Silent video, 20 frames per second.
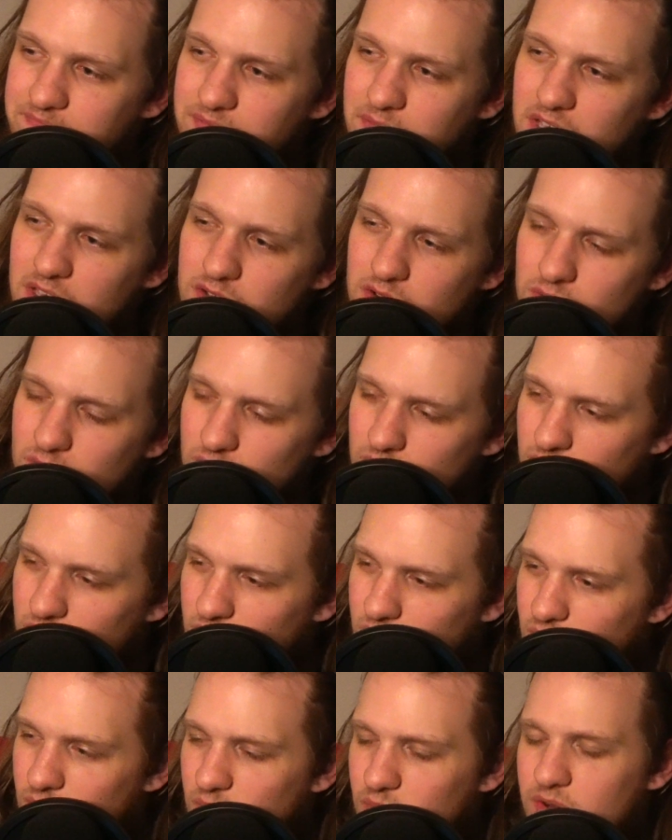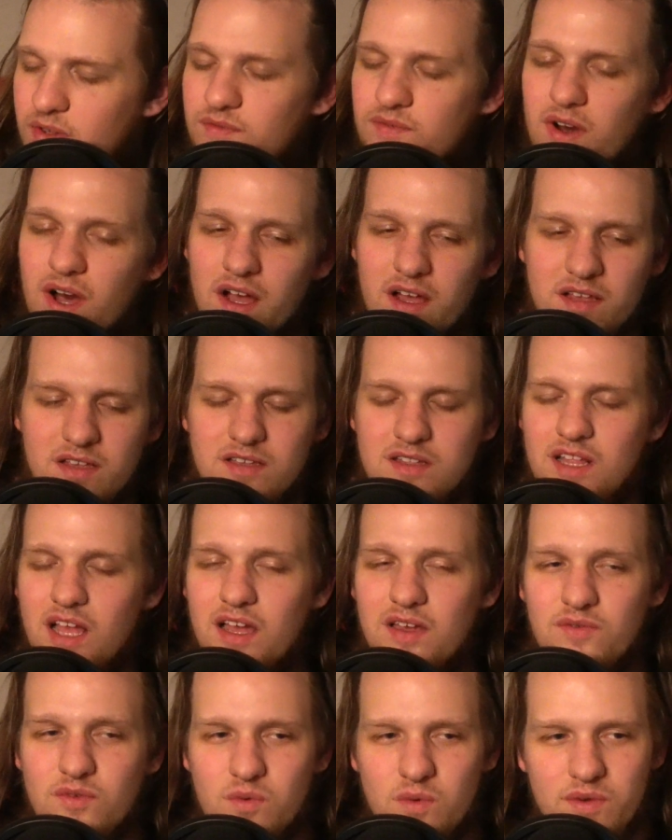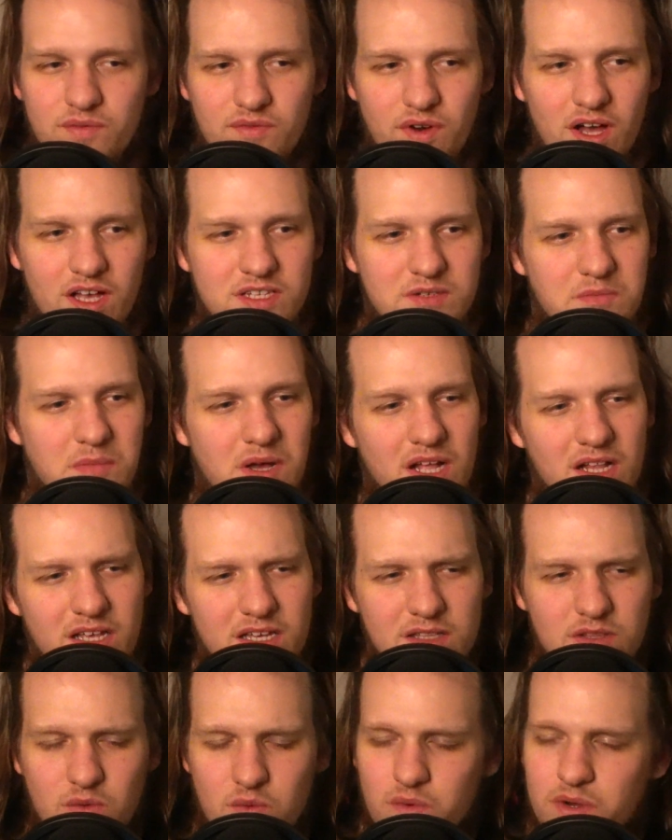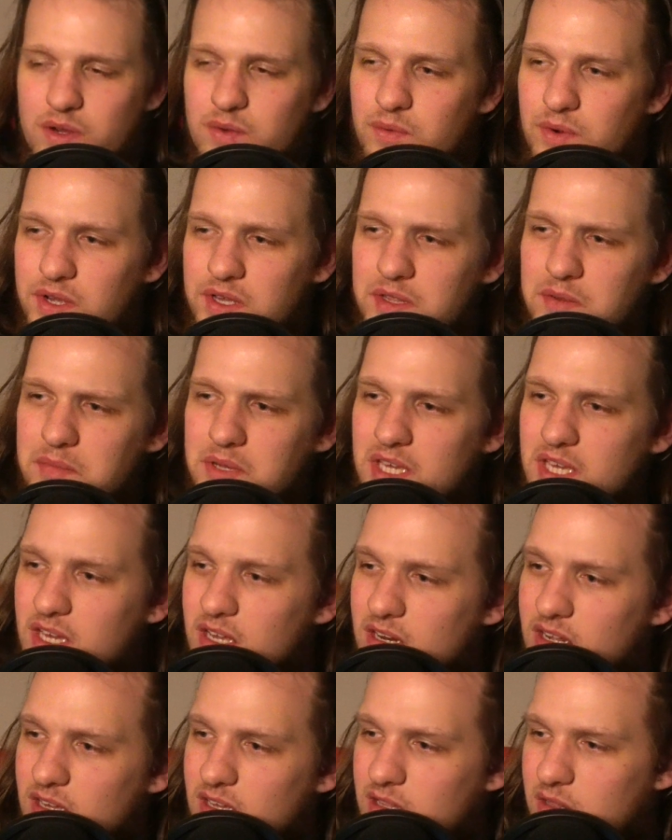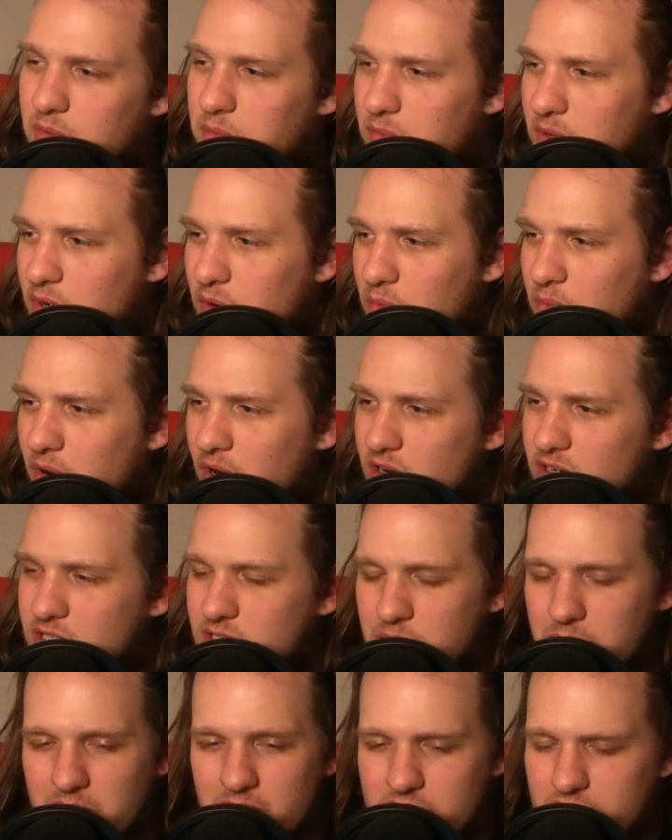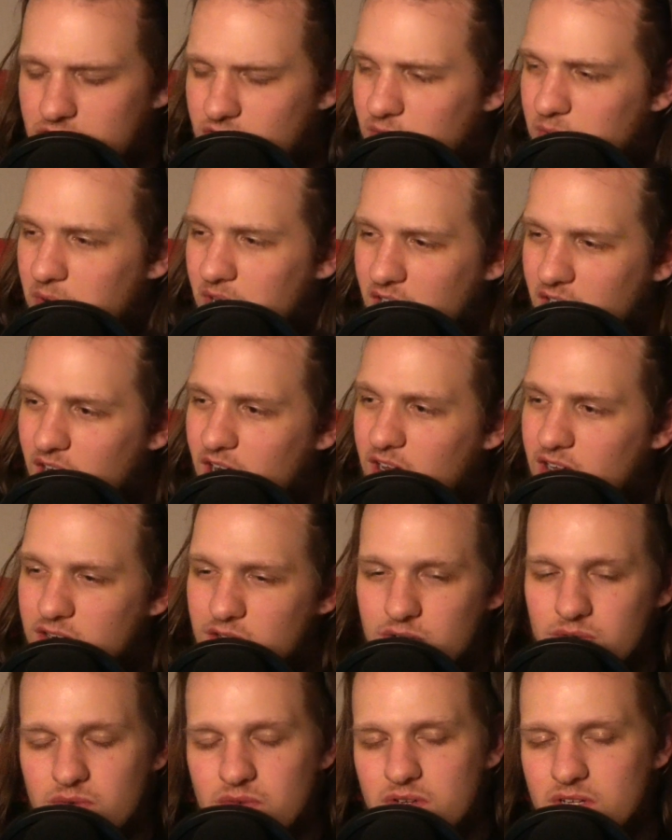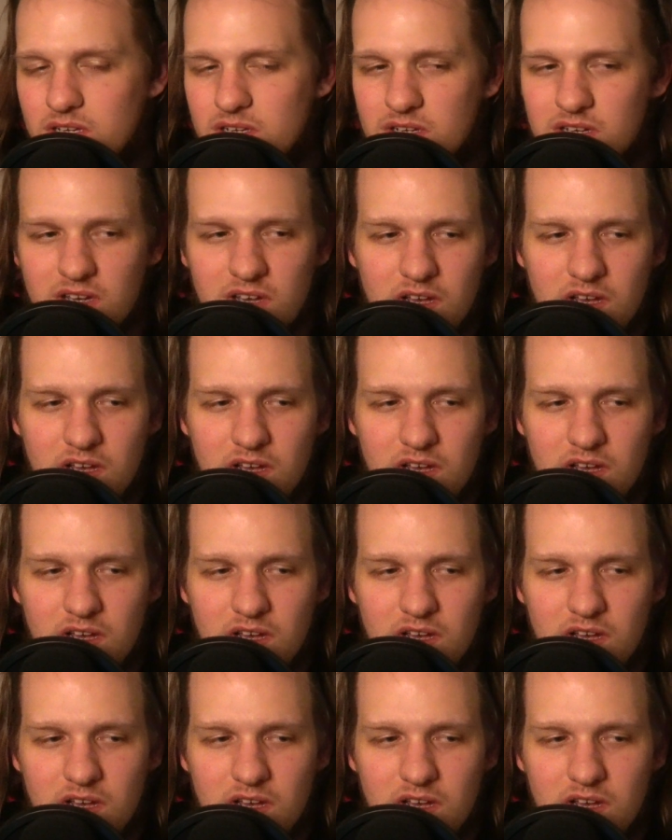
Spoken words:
and you're not even revising, but I like to reread the beginning and the middle parts to make sure my continuity